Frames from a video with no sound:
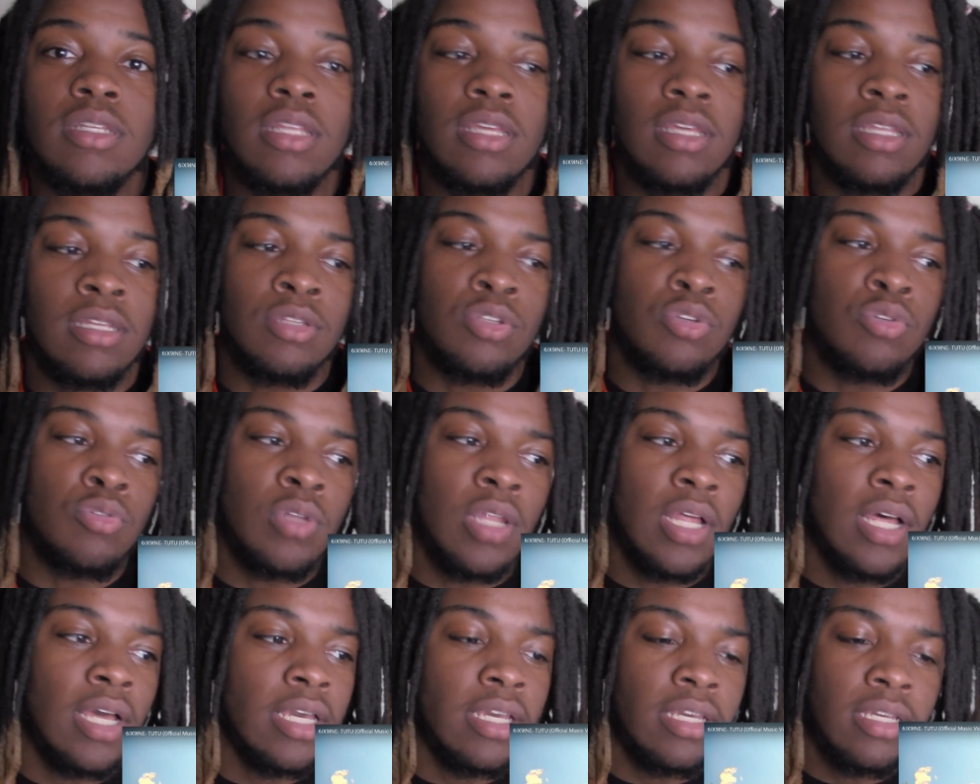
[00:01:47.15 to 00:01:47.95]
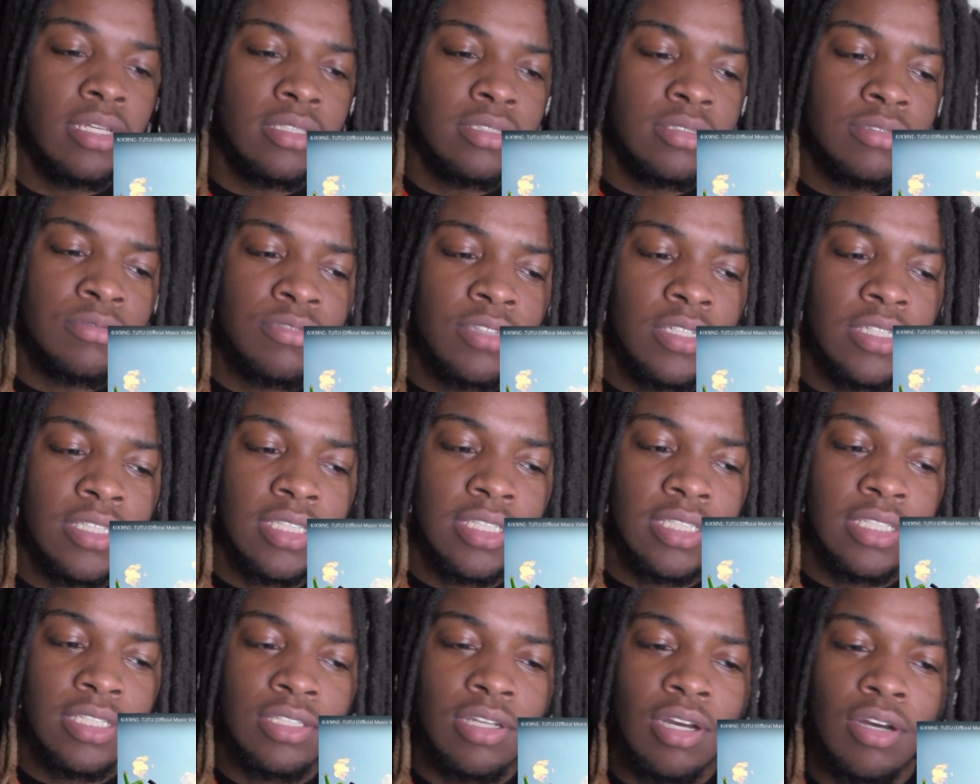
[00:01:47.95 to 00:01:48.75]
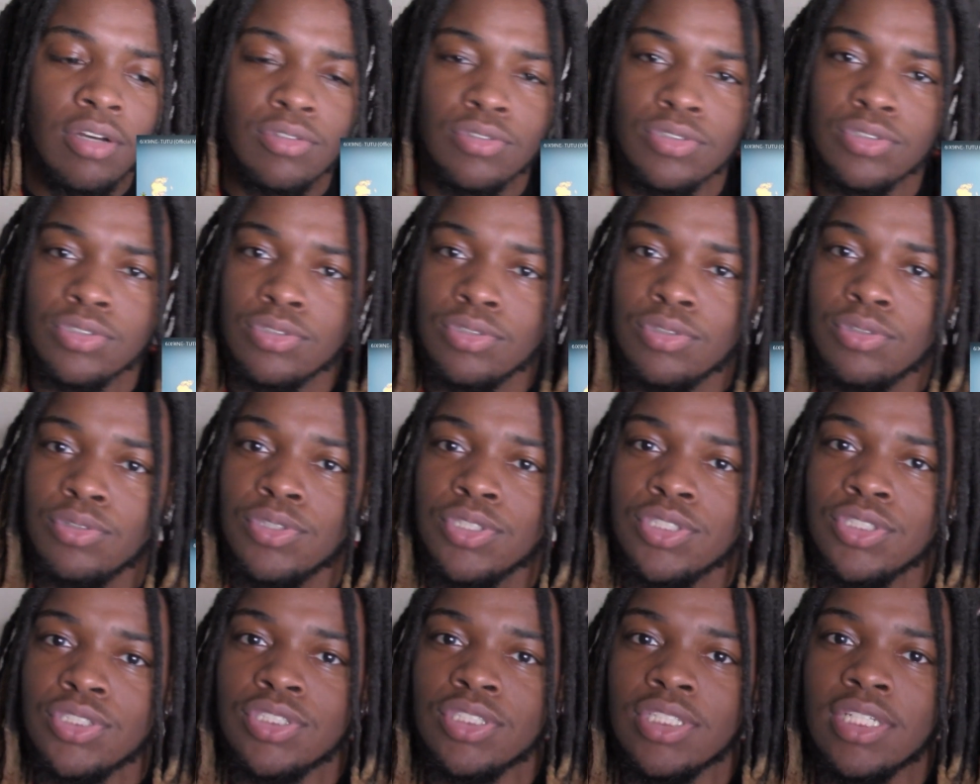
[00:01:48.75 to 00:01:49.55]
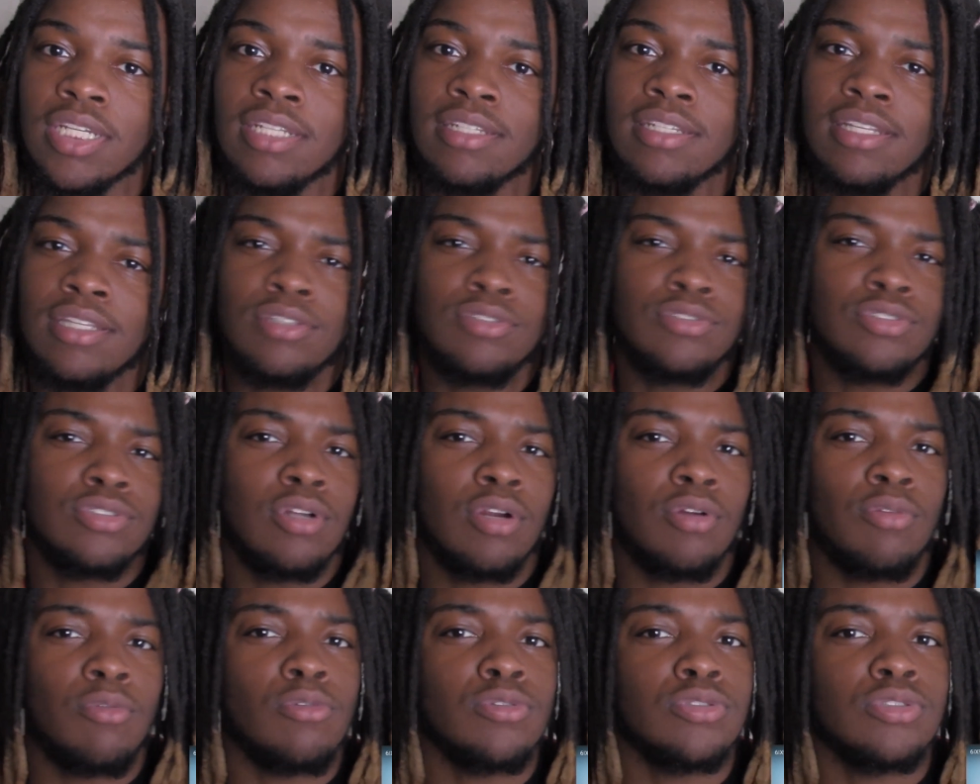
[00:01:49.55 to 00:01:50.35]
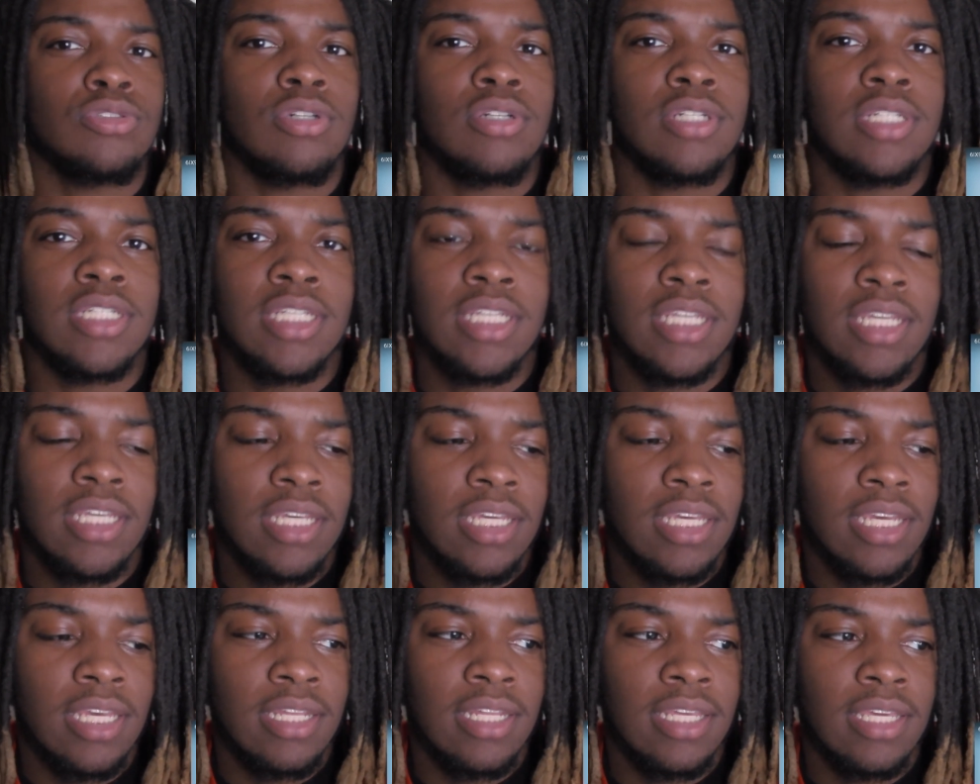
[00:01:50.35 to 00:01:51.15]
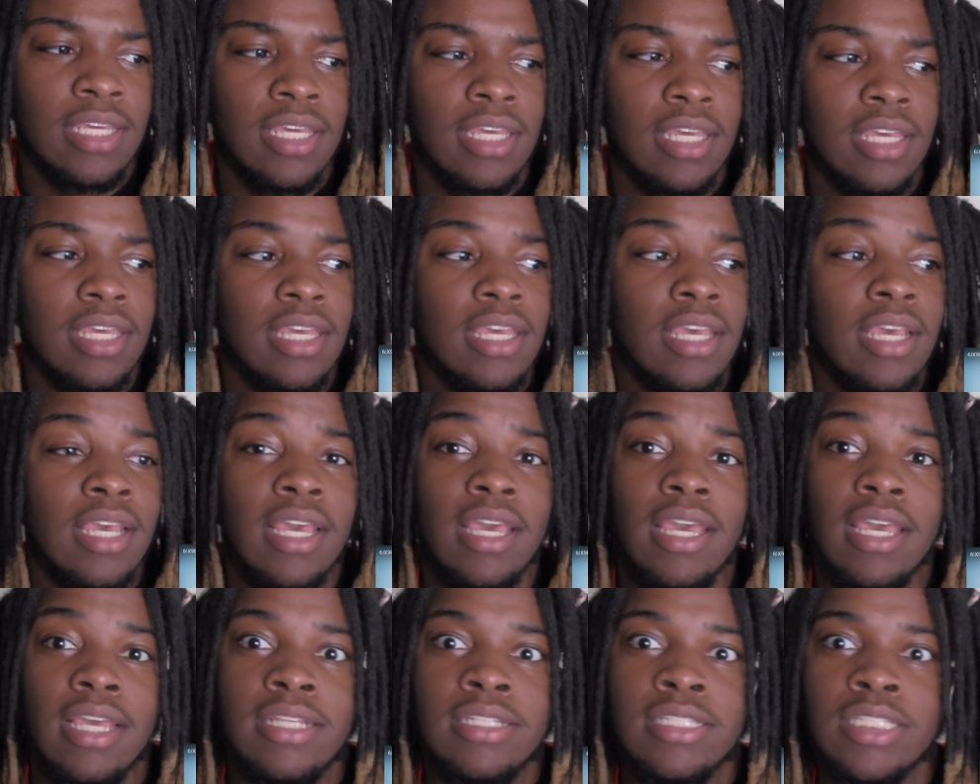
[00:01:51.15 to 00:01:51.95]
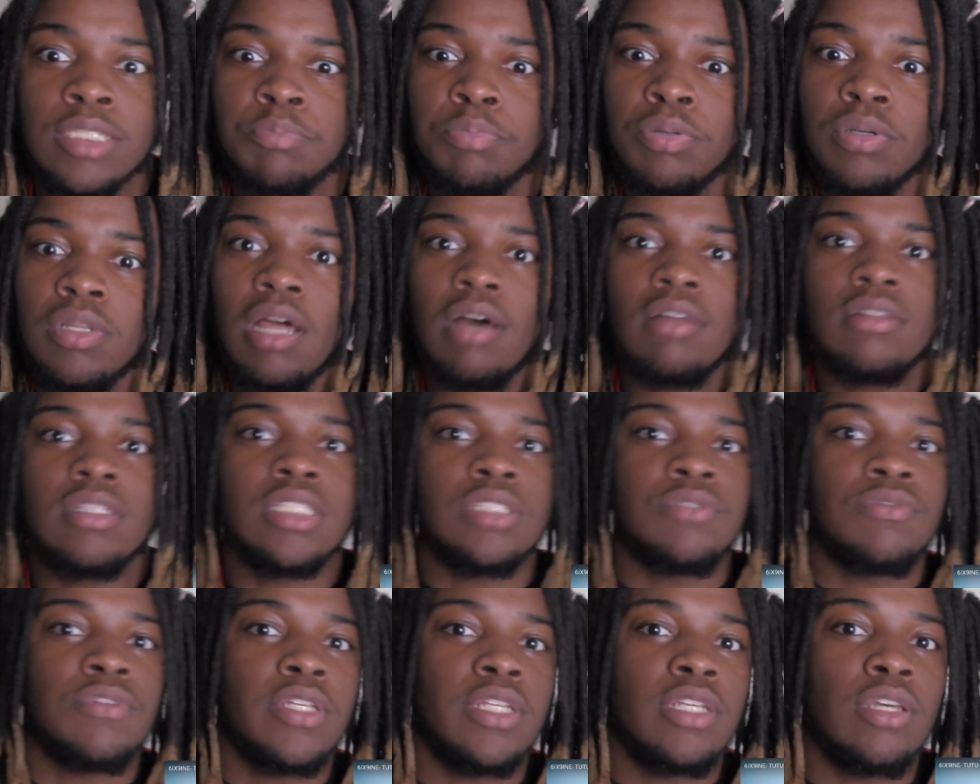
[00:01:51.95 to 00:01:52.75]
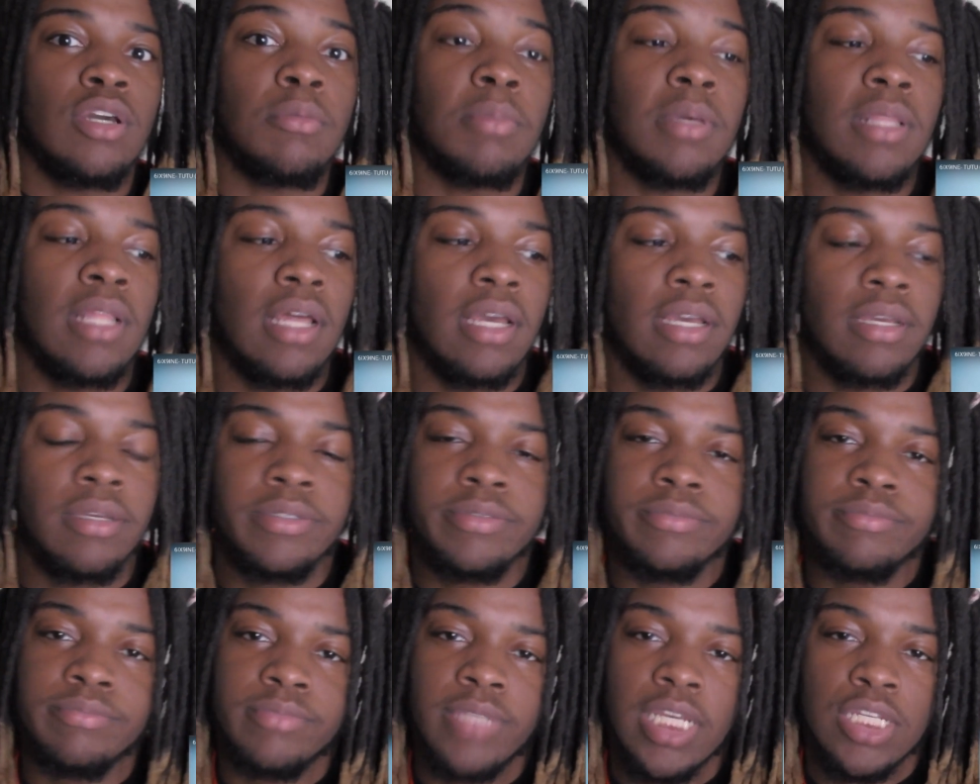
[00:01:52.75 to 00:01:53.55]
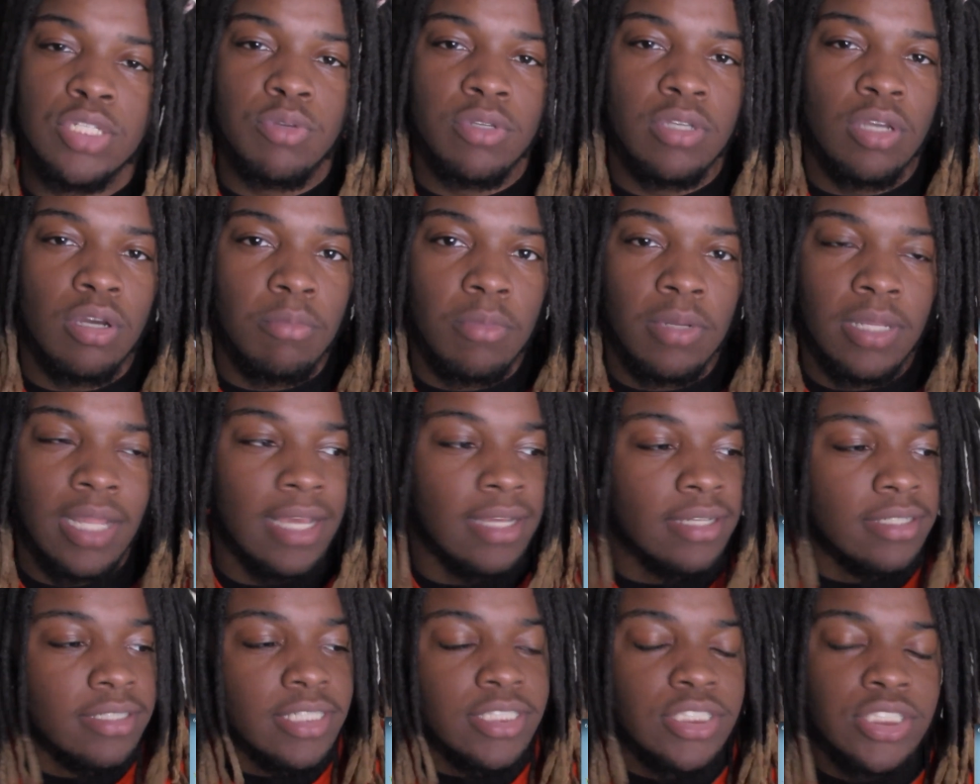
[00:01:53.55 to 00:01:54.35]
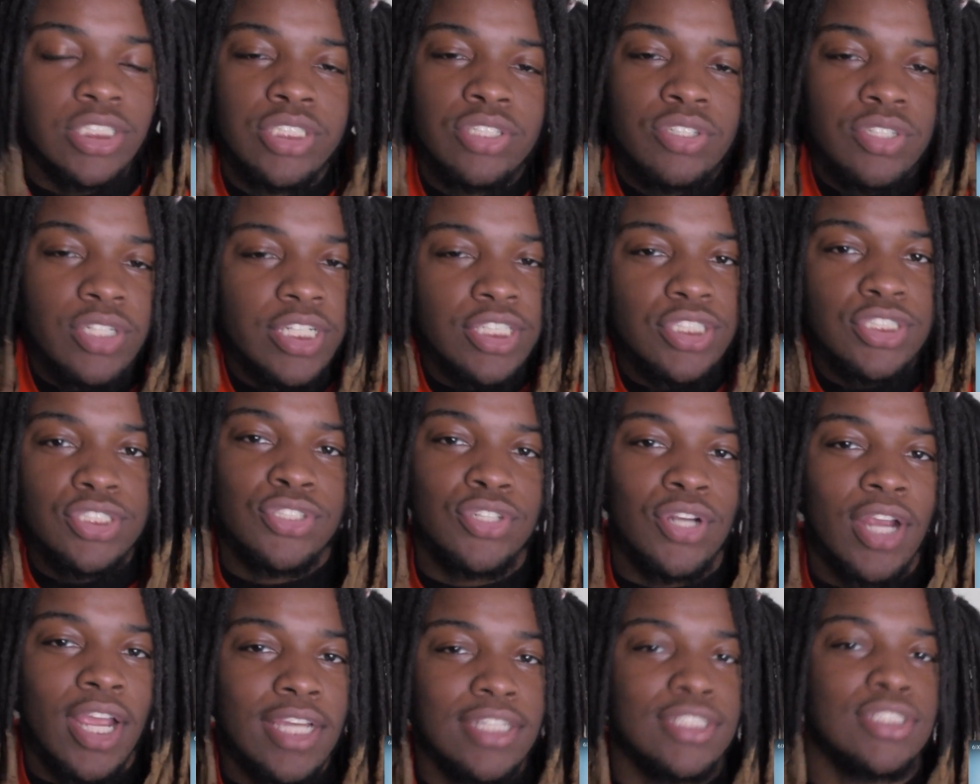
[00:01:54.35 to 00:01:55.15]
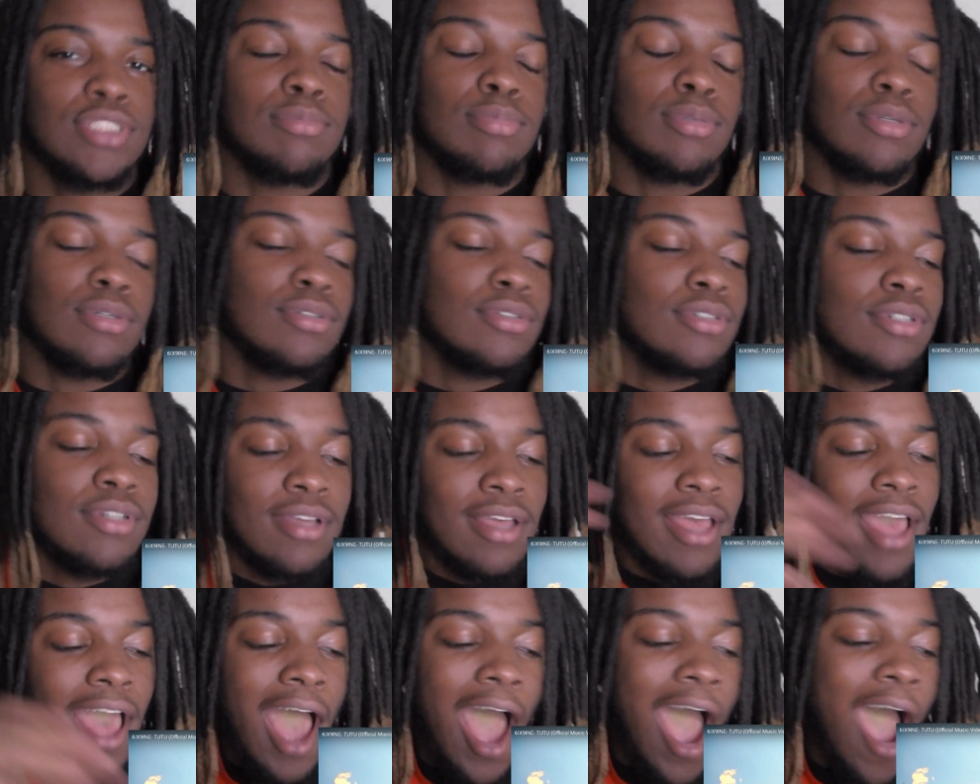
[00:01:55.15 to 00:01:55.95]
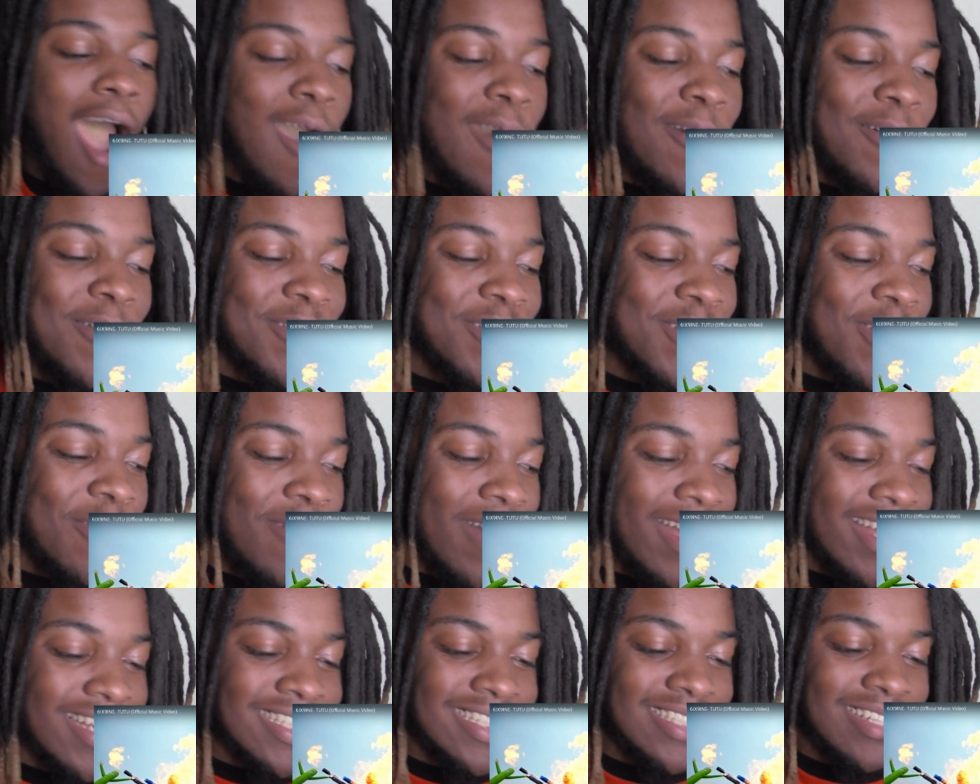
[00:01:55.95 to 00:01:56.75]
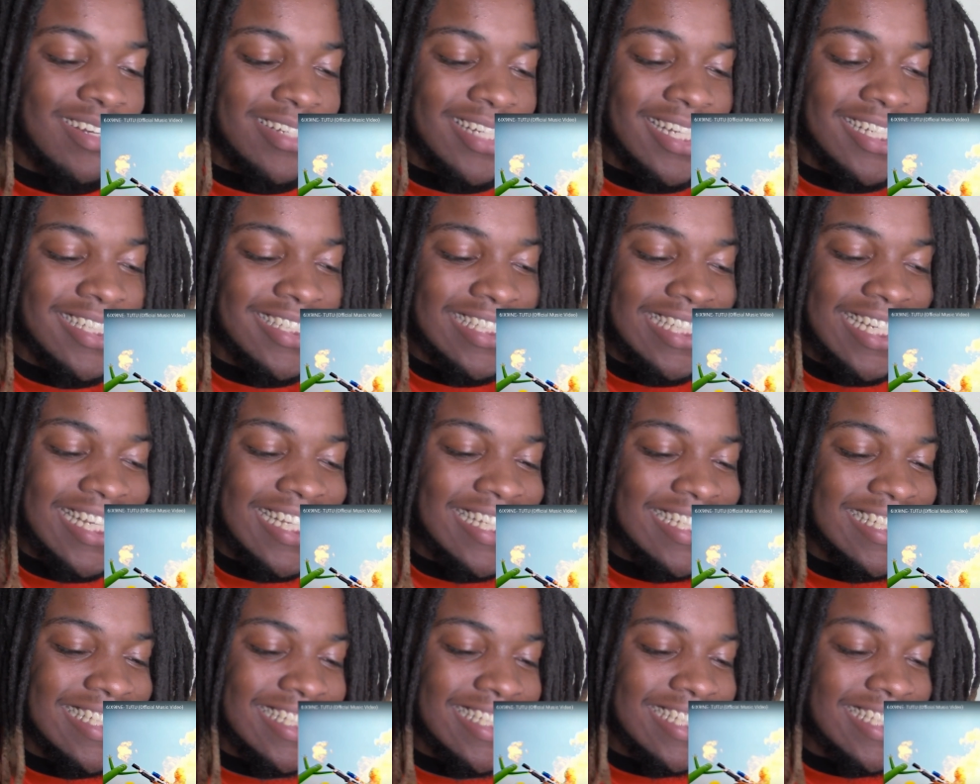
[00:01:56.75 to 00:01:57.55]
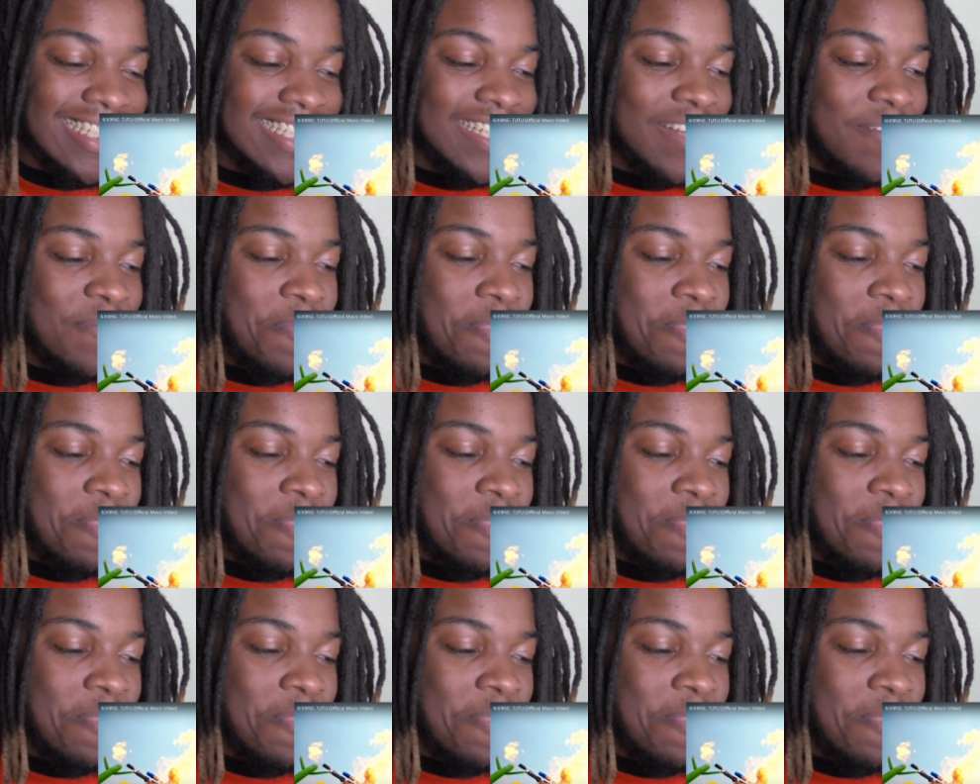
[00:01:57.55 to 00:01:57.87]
And you like fucking y'all in school and shit, and then you start roasting on a kid, and the kid just pull out this video, be like, "That's why y'all like it's crazy, bro." I don't know why I thought that shit. It's just